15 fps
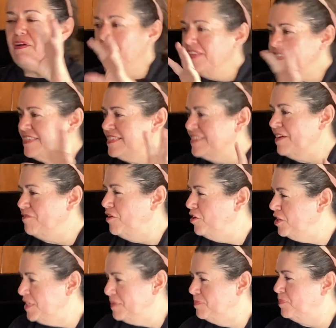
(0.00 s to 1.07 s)
This is a
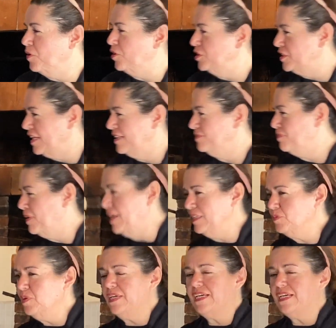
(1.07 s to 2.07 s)
very important part. We